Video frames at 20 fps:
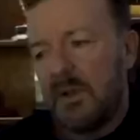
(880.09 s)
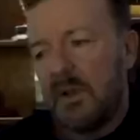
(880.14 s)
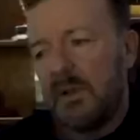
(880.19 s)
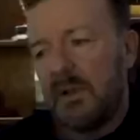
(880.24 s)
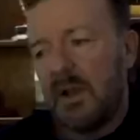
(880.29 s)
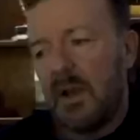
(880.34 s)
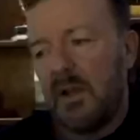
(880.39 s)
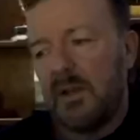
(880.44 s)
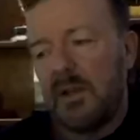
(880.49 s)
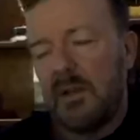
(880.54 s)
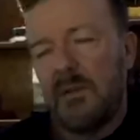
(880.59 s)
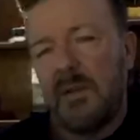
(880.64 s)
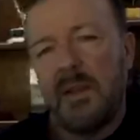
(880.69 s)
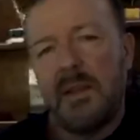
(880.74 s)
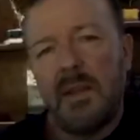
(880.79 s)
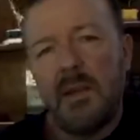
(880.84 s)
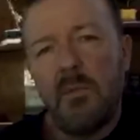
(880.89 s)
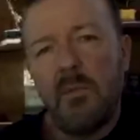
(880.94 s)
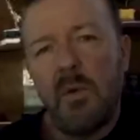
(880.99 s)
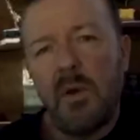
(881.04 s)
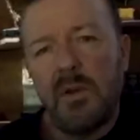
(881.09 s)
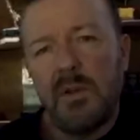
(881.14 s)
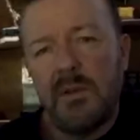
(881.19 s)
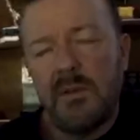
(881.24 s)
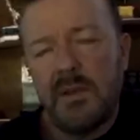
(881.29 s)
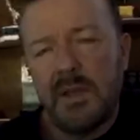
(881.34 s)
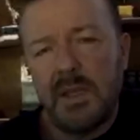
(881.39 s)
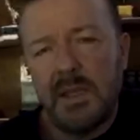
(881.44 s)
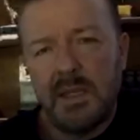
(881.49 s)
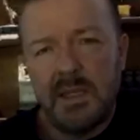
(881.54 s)
I don't think they want to
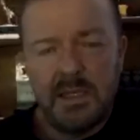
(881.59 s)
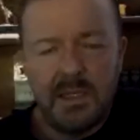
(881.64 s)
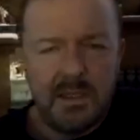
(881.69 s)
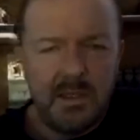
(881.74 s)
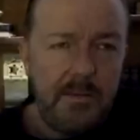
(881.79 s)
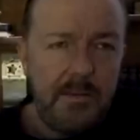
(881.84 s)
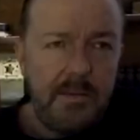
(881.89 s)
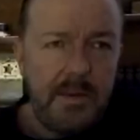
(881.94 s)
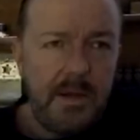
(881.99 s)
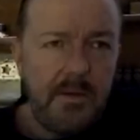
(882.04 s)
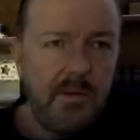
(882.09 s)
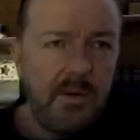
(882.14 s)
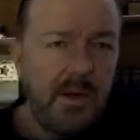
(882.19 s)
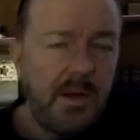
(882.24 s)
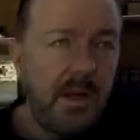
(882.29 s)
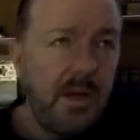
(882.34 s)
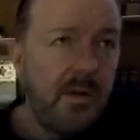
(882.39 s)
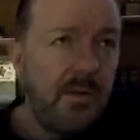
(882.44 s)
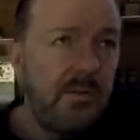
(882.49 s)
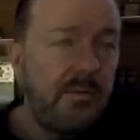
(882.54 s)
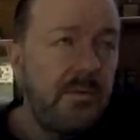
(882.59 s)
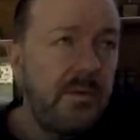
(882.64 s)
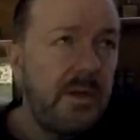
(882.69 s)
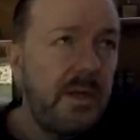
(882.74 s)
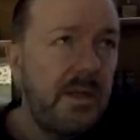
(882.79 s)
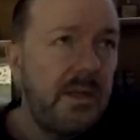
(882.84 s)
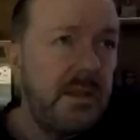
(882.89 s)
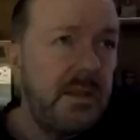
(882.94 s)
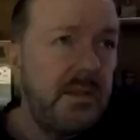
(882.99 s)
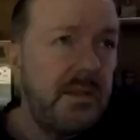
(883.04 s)
think they're alone
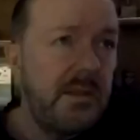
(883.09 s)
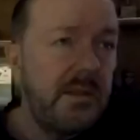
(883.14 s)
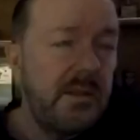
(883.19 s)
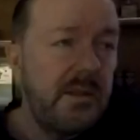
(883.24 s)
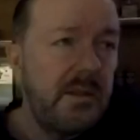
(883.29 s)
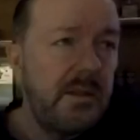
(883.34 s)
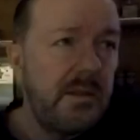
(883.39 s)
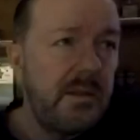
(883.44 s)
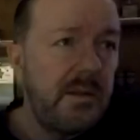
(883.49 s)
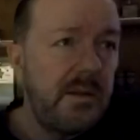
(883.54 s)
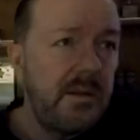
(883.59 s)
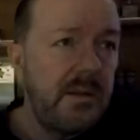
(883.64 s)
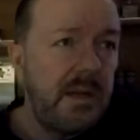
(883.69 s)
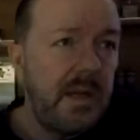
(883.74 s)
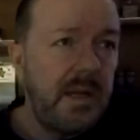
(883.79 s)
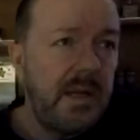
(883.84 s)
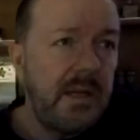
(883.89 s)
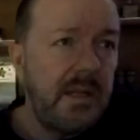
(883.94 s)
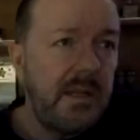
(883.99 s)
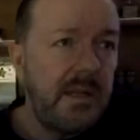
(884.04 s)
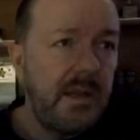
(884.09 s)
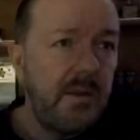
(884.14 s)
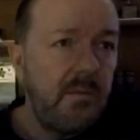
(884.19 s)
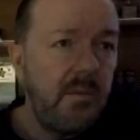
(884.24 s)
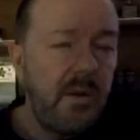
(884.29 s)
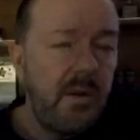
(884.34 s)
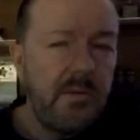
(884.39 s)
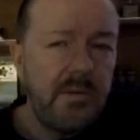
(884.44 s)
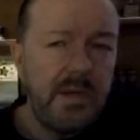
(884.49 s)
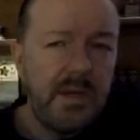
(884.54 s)
and then they
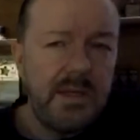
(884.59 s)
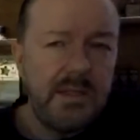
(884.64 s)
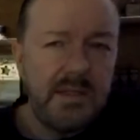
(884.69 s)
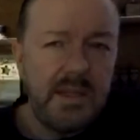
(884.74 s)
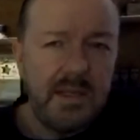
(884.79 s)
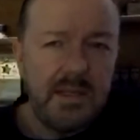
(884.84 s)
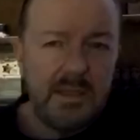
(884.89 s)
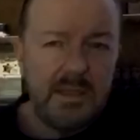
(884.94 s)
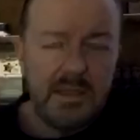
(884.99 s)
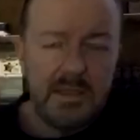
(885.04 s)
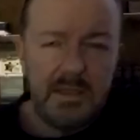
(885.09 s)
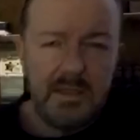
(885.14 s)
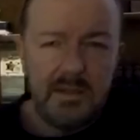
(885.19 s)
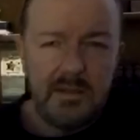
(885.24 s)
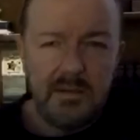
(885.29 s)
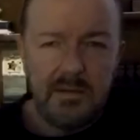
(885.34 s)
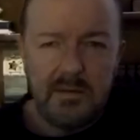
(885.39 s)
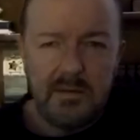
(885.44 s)
won't exist